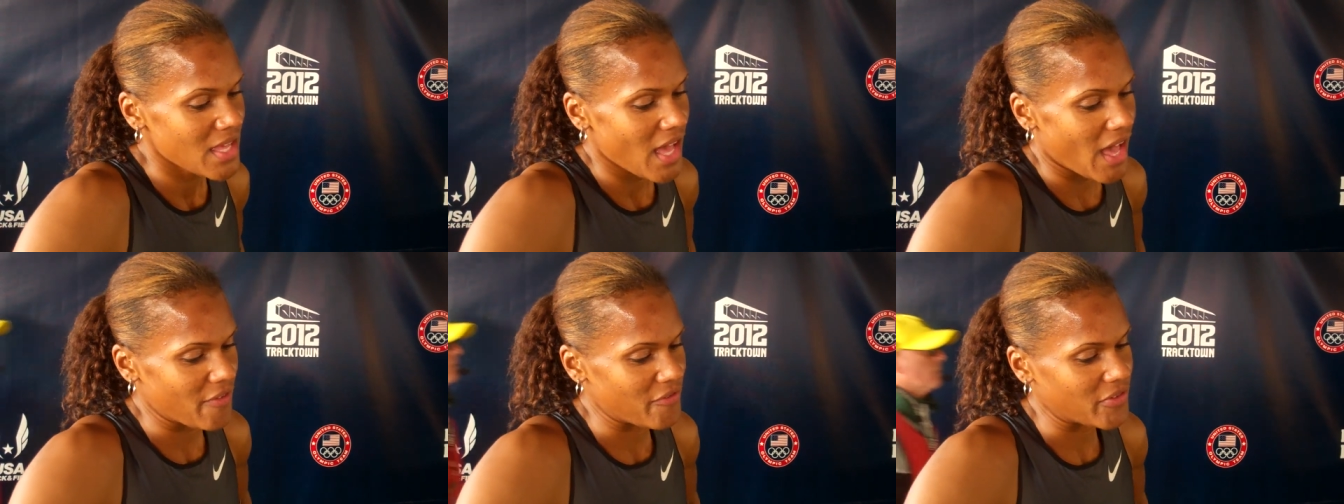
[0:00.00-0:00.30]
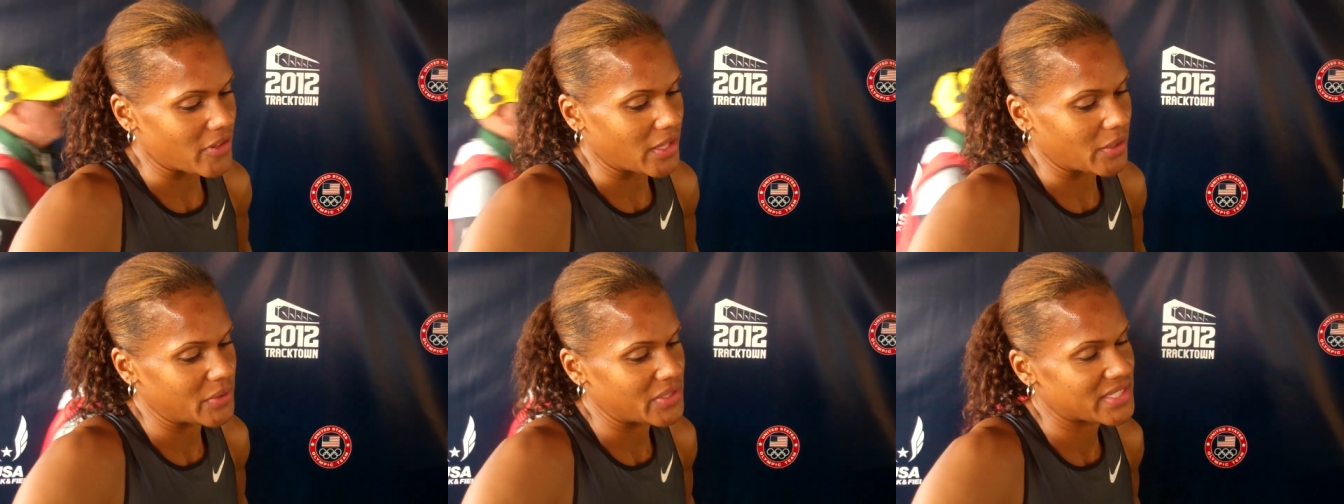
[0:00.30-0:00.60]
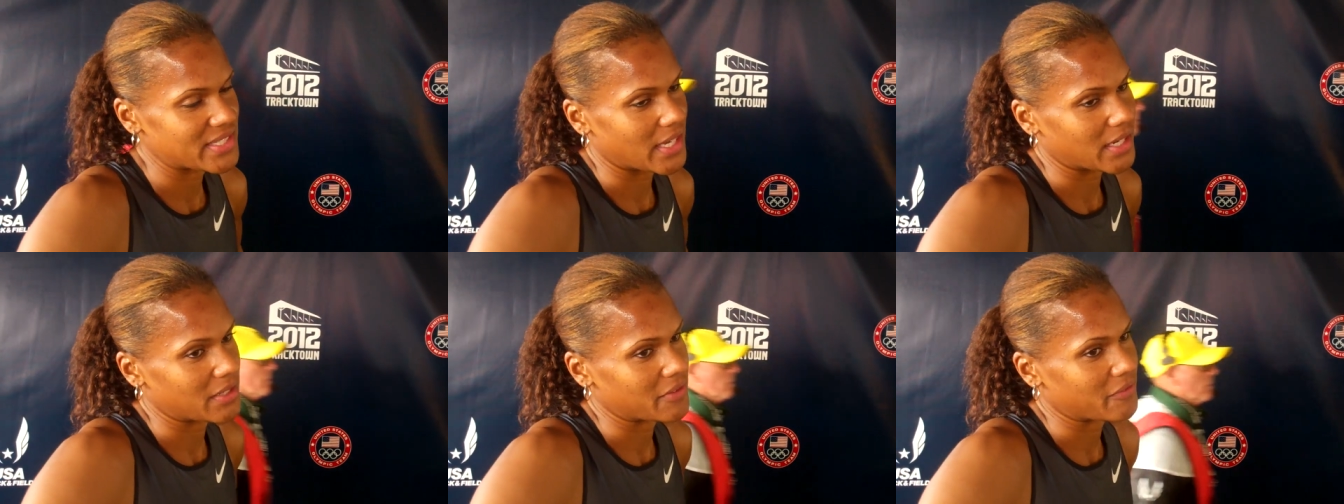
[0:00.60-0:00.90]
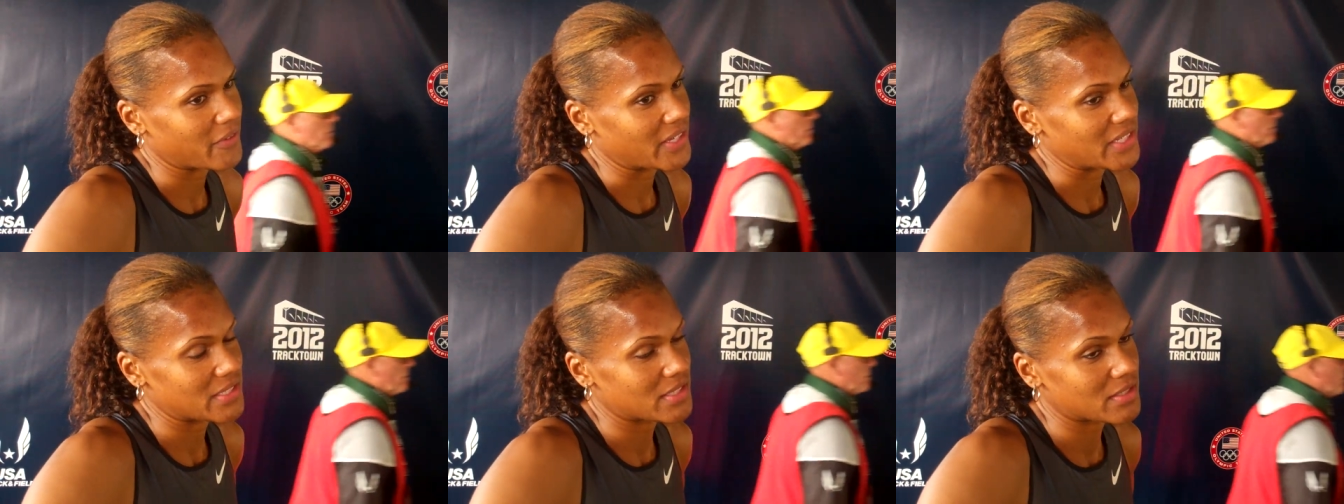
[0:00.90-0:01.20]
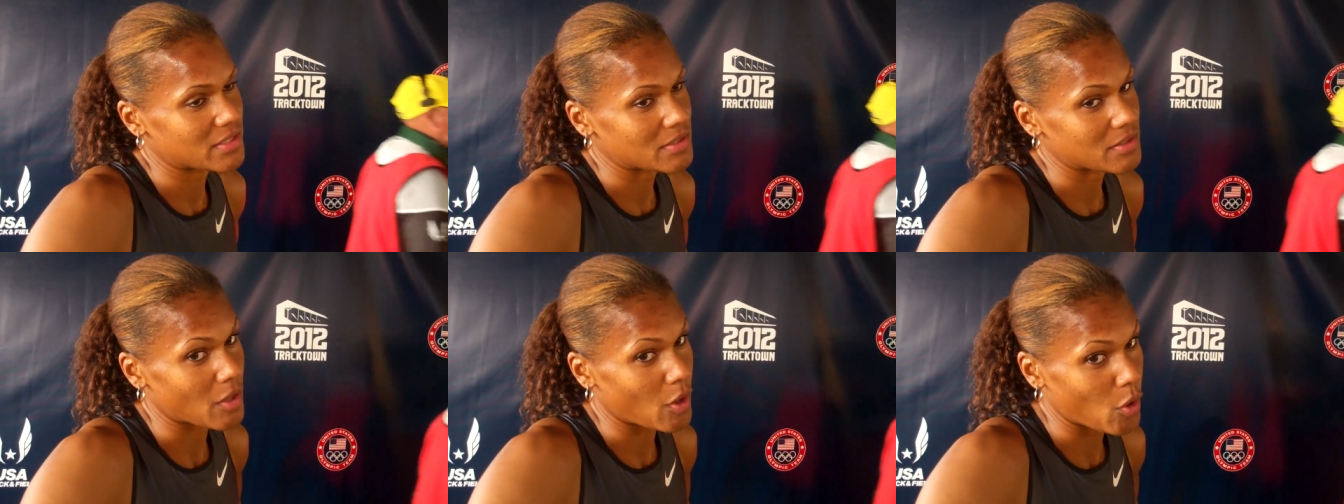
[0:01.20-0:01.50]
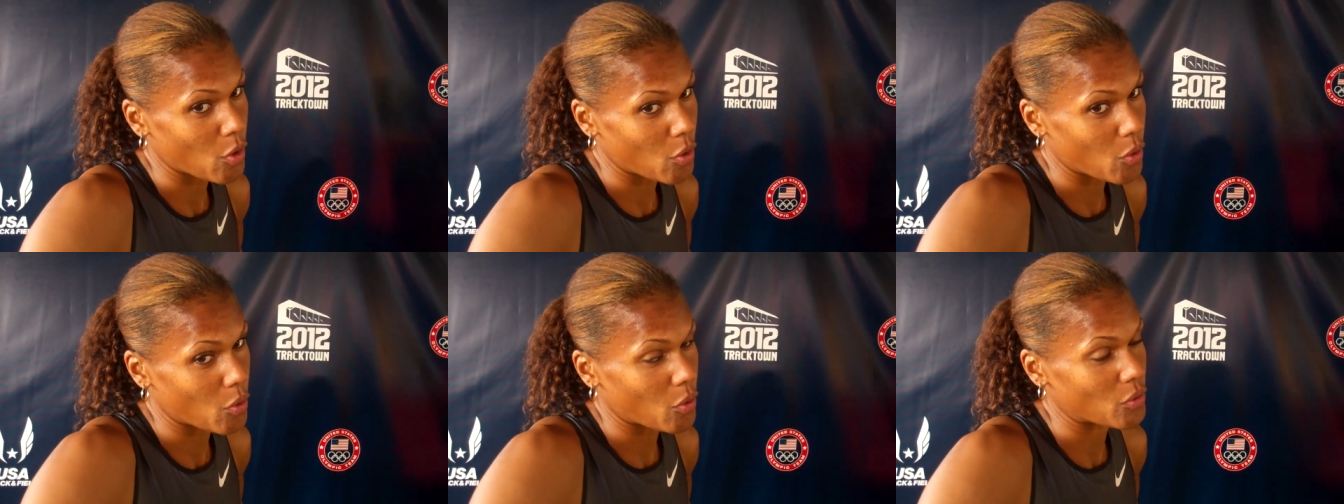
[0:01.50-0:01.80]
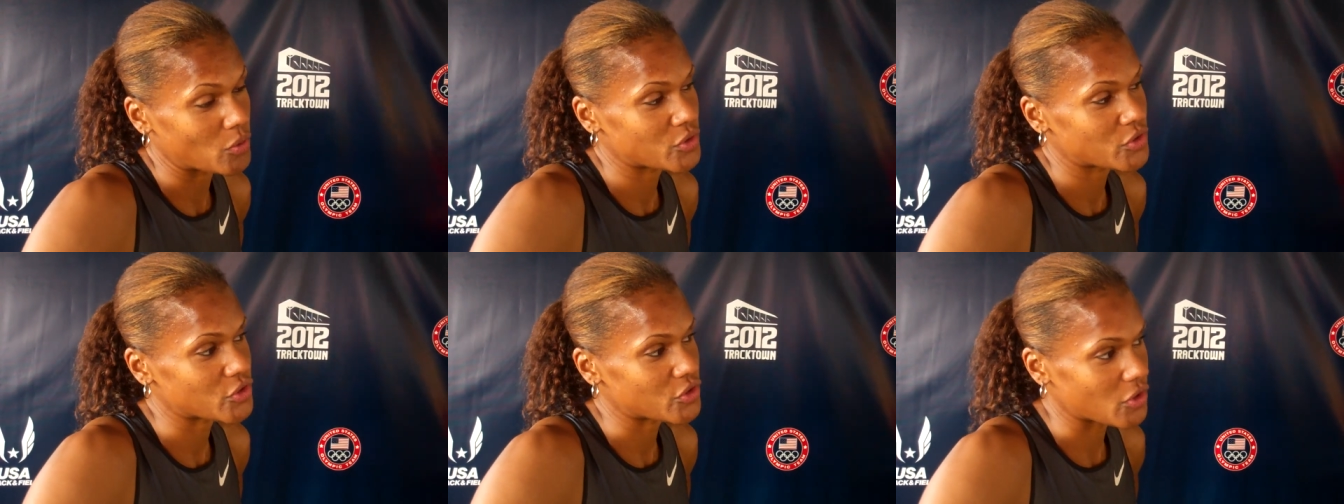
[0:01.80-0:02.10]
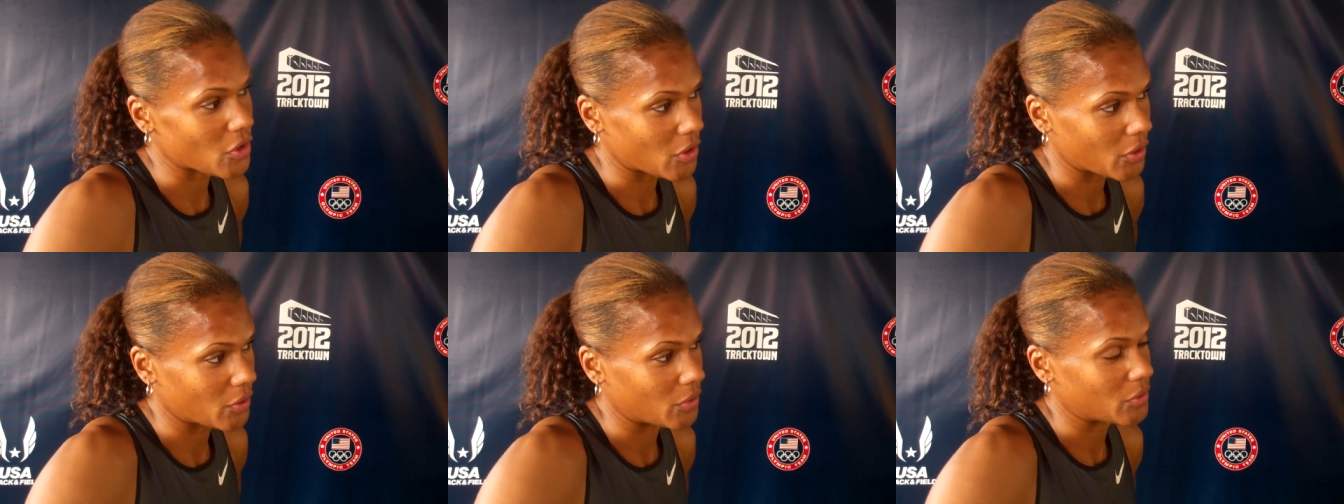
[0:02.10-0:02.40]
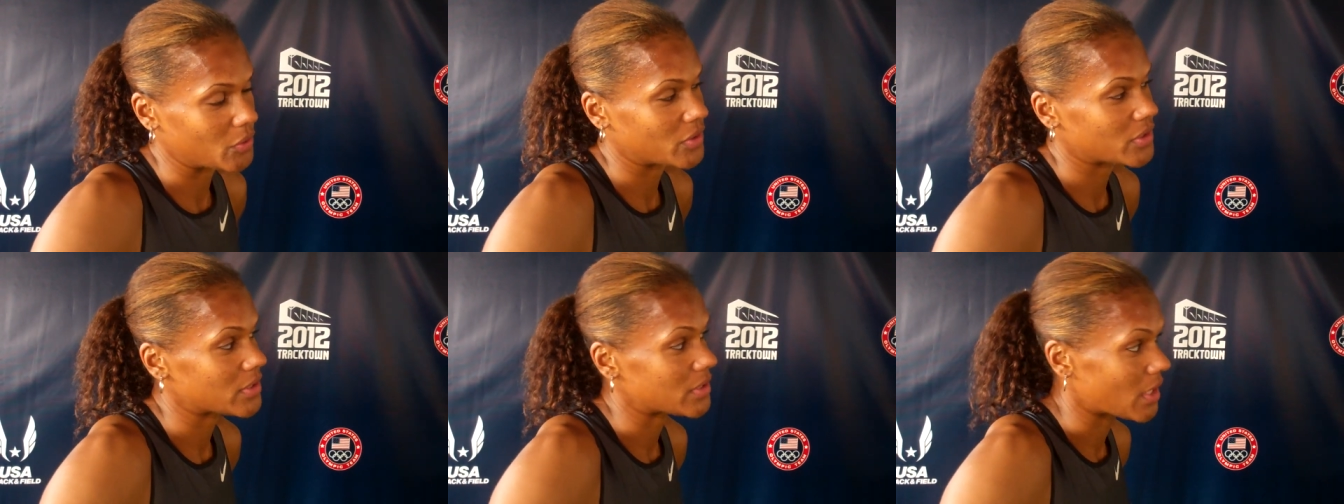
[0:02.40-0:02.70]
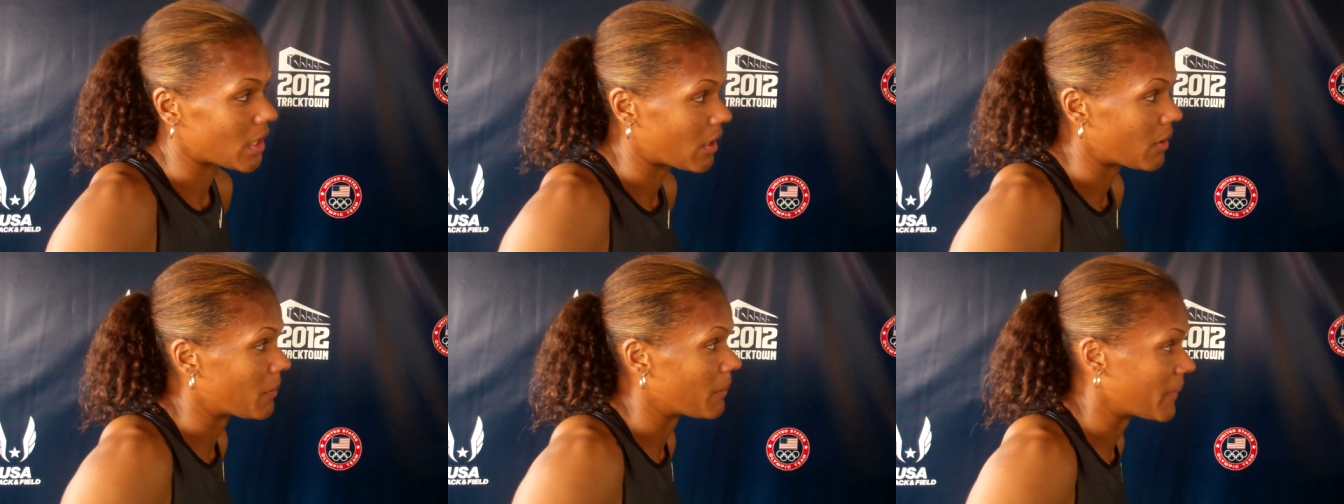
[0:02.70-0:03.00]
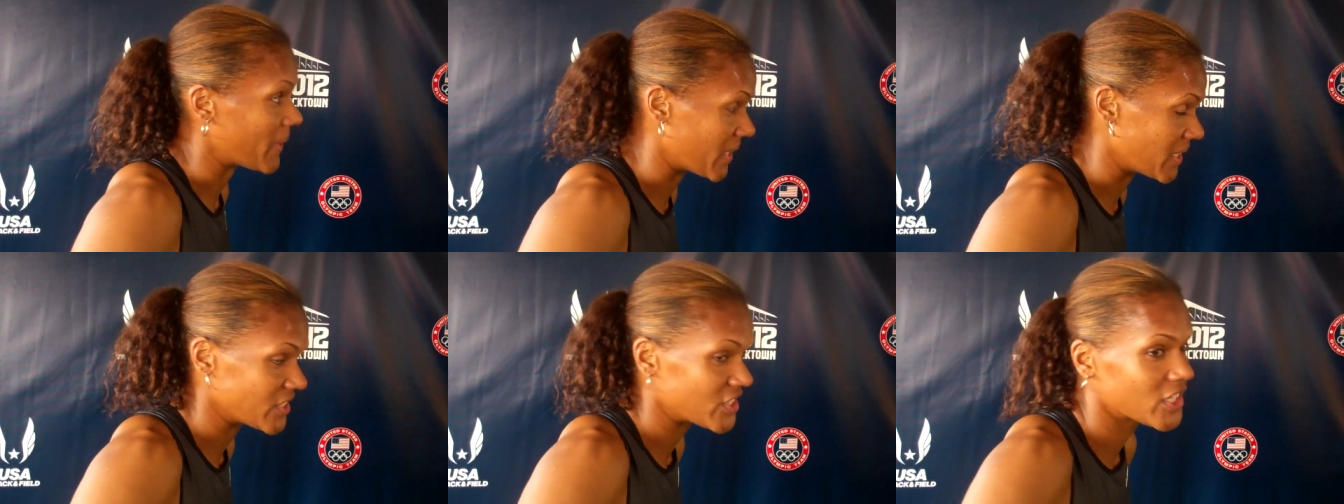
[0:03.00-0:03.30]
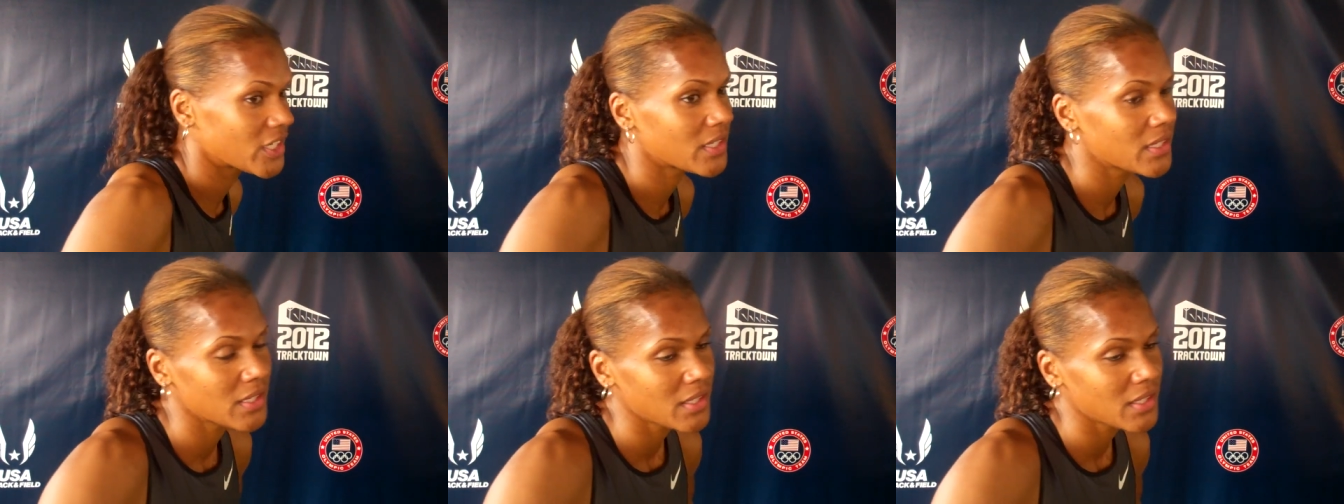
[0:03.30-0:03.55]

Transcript: I feel like we sacrificed so much.